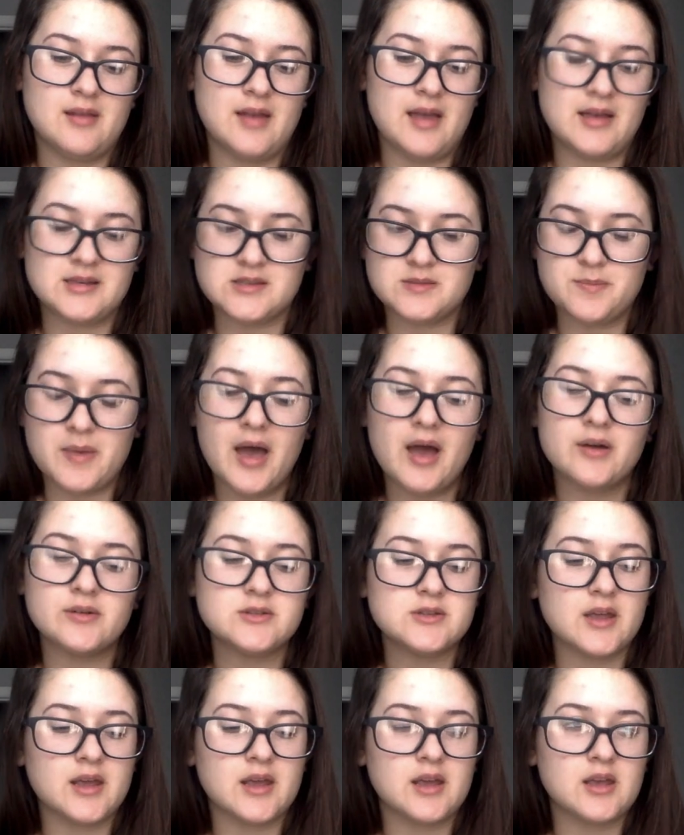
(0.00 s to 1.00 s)
as
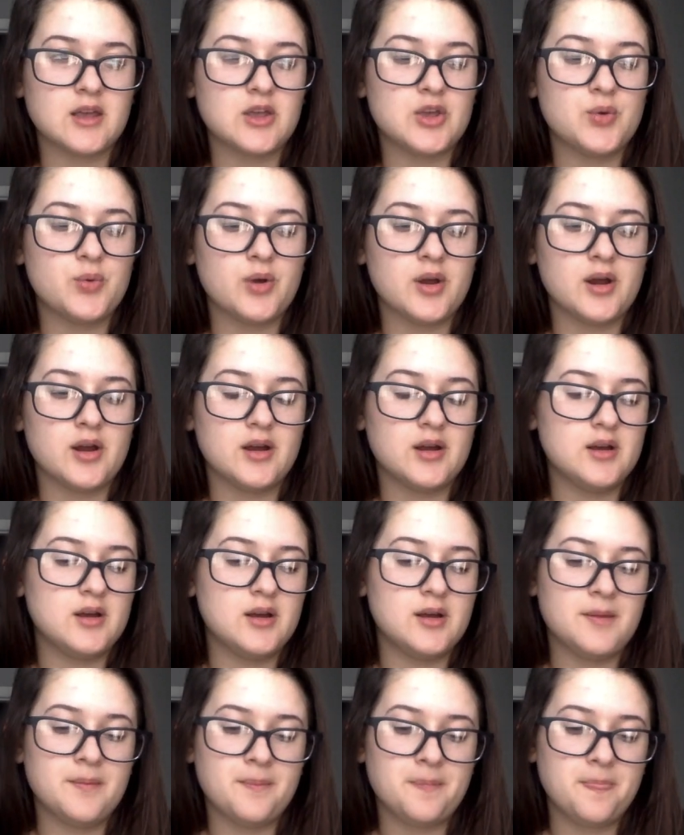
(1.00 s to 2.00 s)
bound. Like, you are,
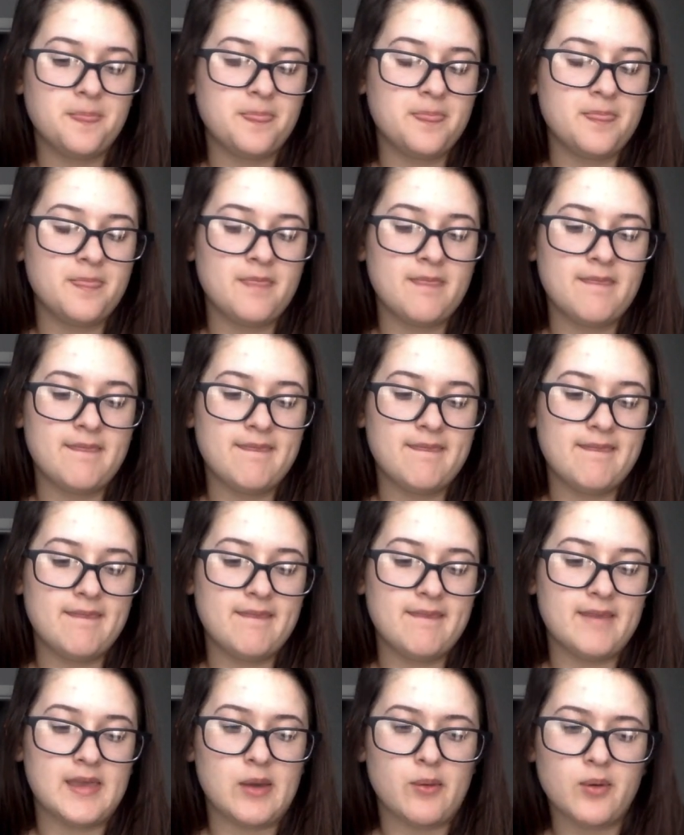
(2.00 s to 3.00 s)

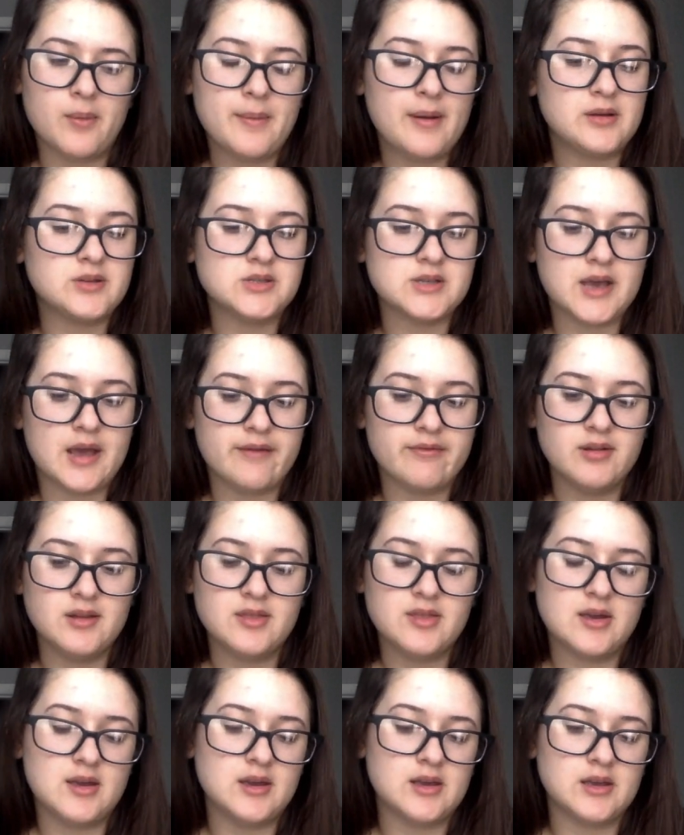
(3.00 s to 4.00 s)
you are bound to
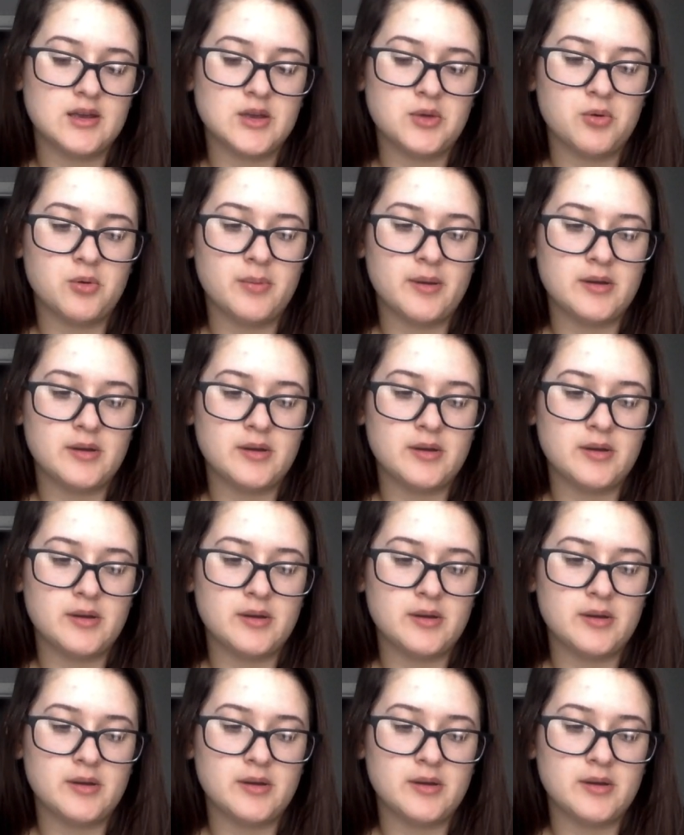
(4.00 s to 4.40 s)
everything. You are